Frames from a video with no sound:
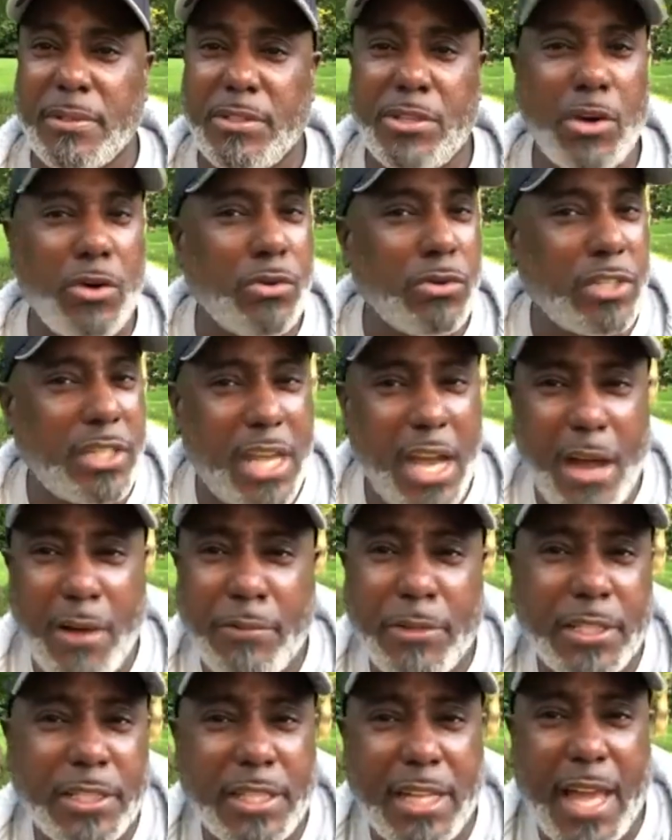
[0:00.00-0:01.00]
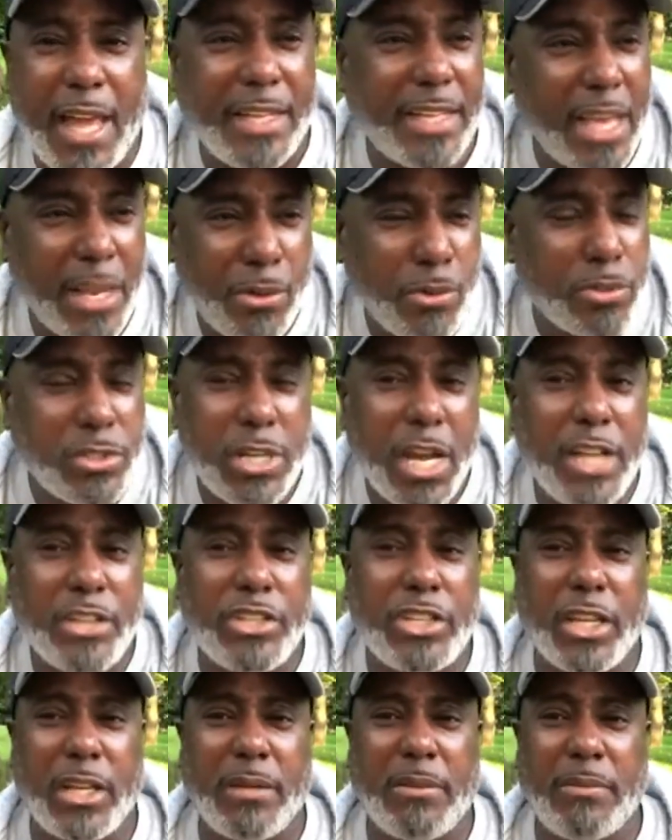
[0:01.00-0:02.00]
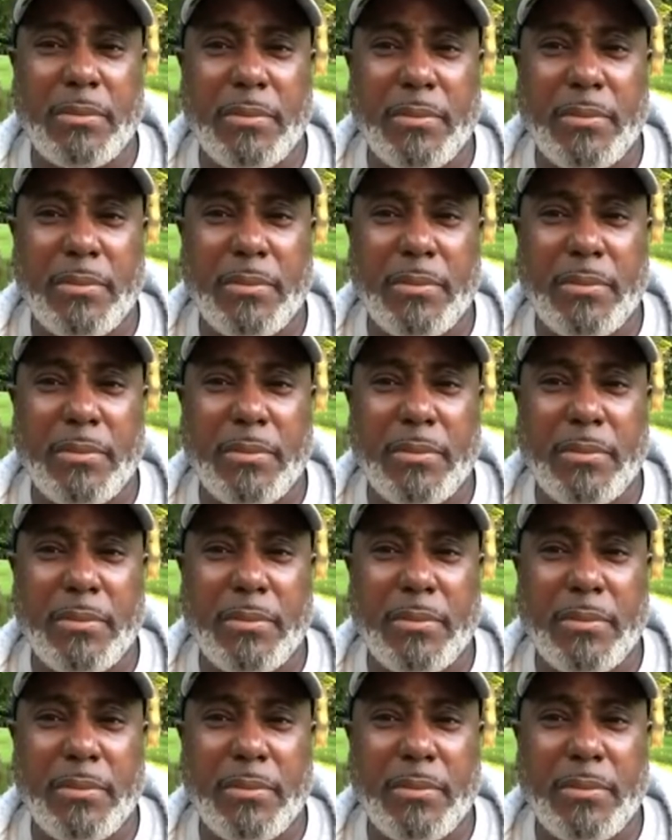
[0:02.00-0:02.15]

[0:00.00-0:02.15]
don't delve into that. They don't touch it.